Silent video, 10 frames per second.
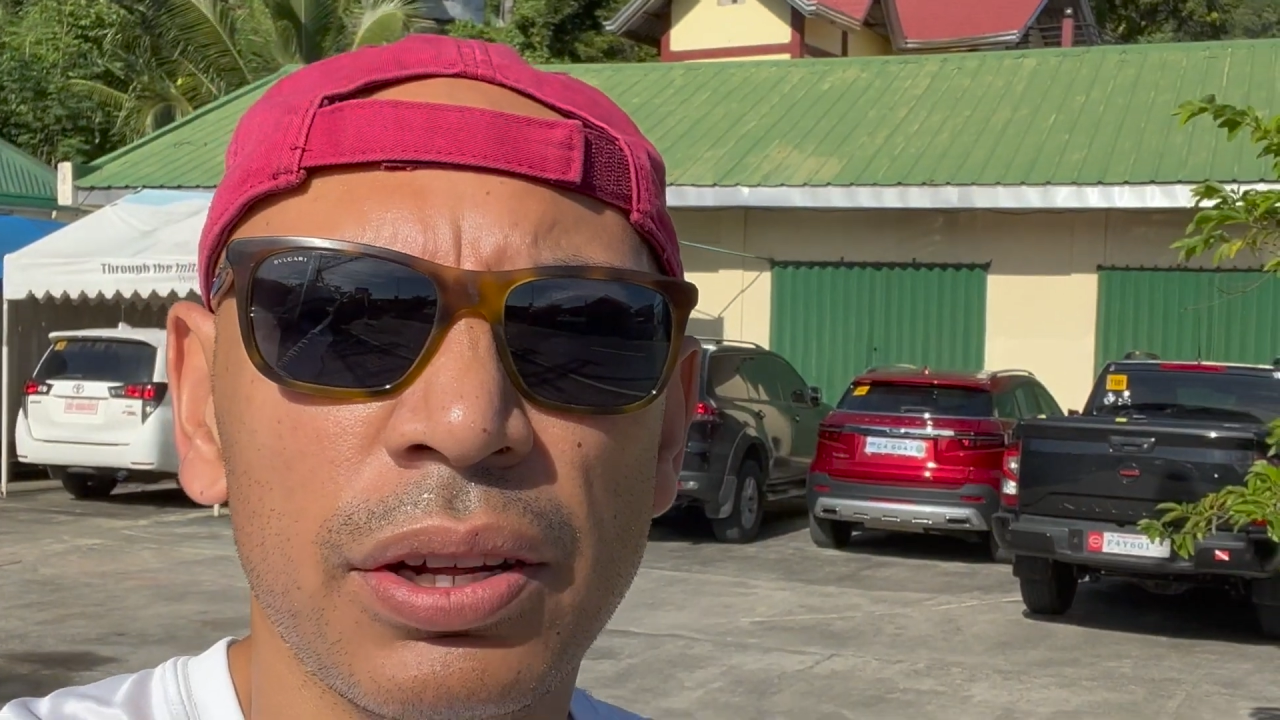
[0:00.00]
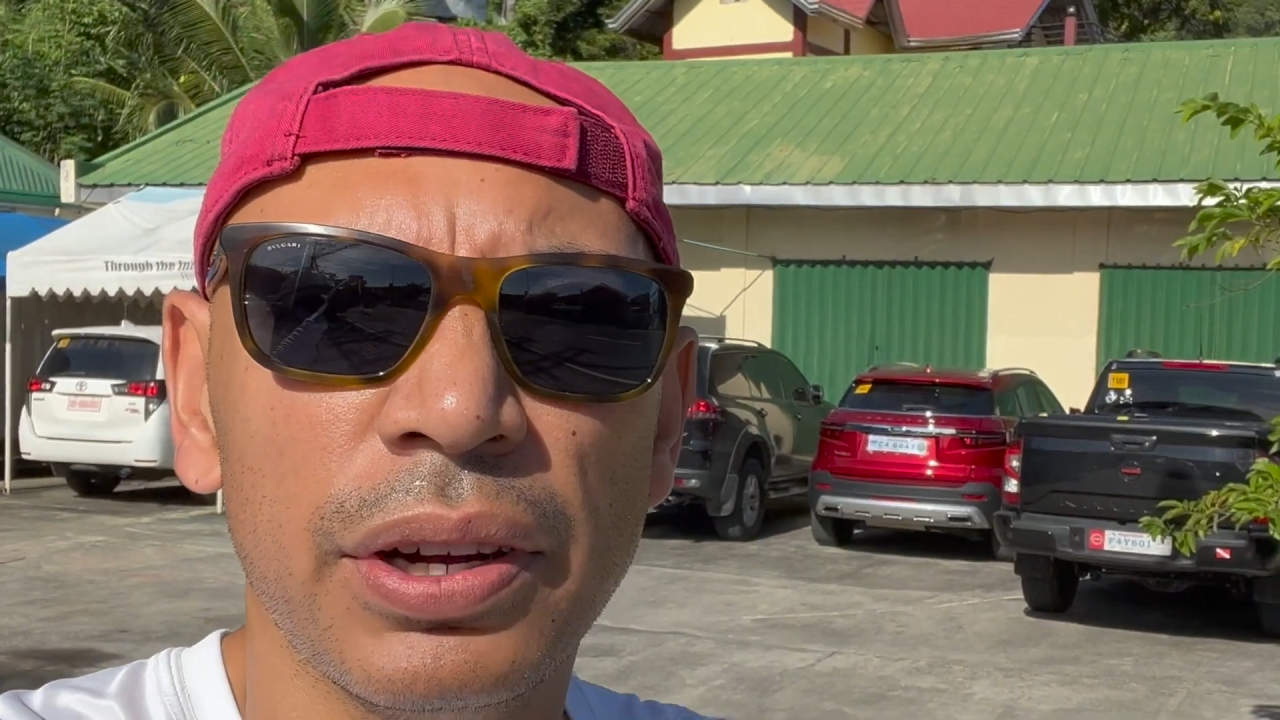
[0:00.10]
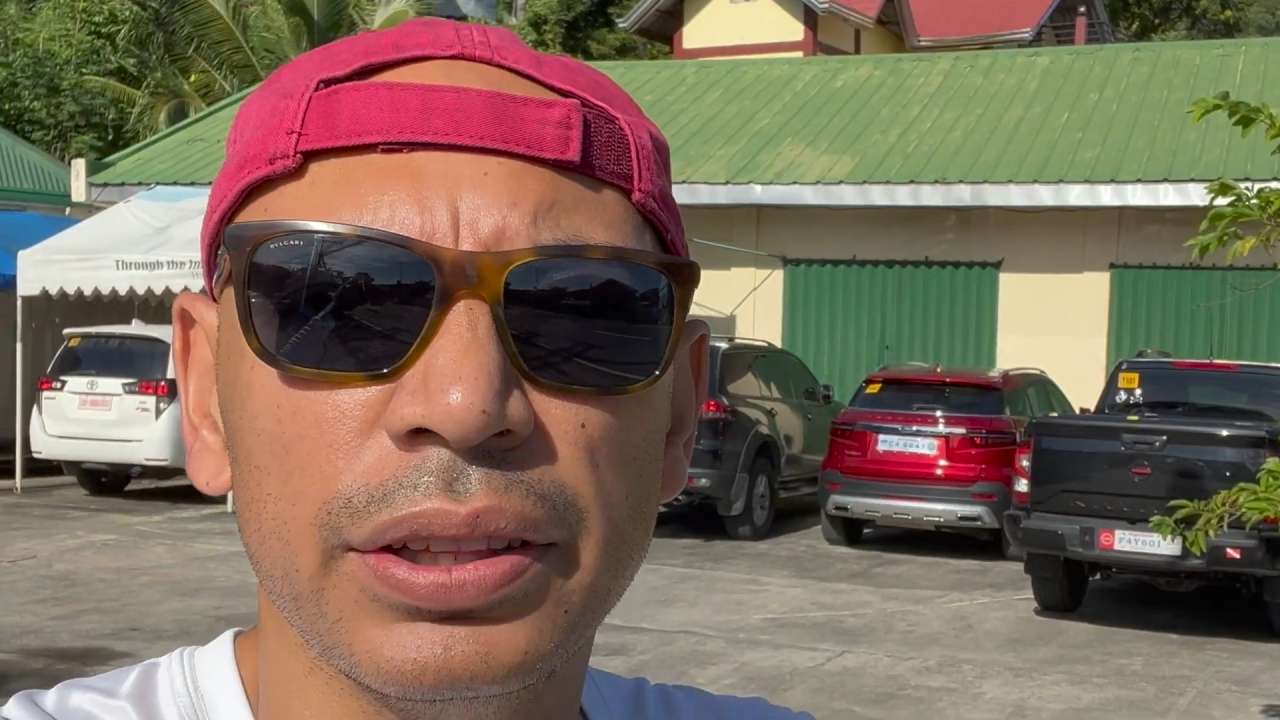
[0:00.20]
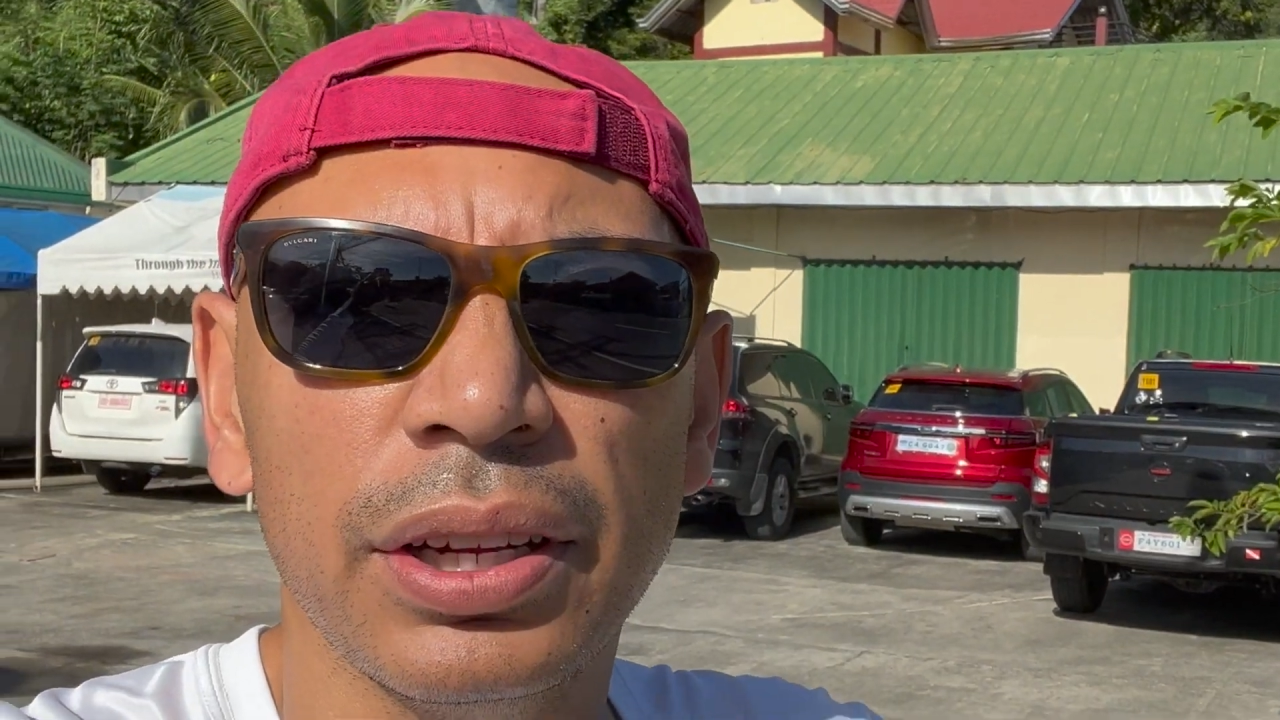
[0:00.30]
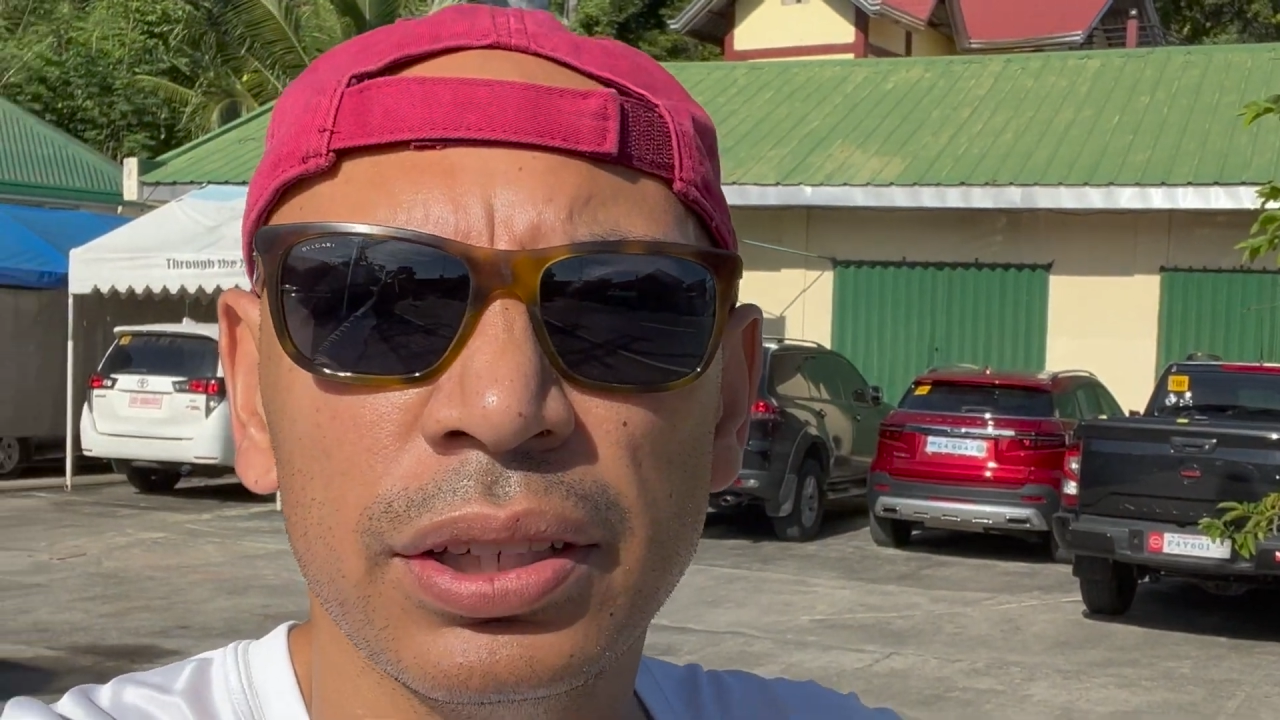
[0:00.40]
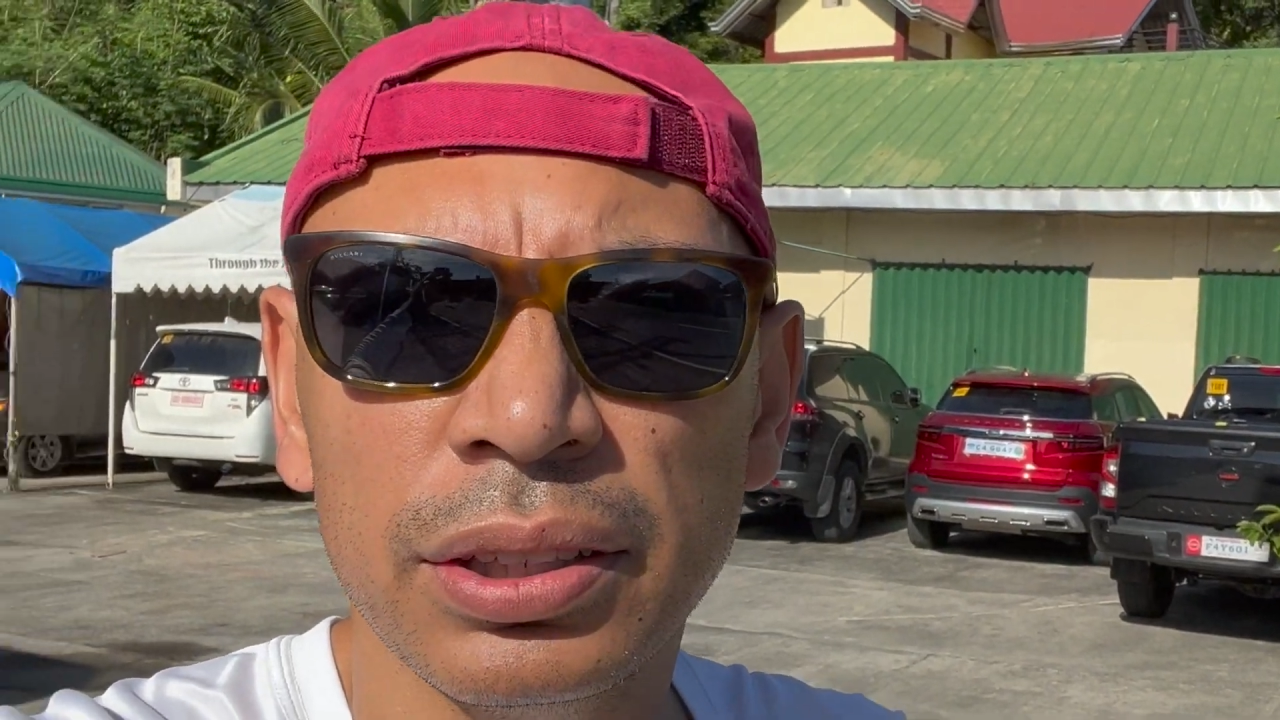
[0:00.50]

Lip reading: Right there.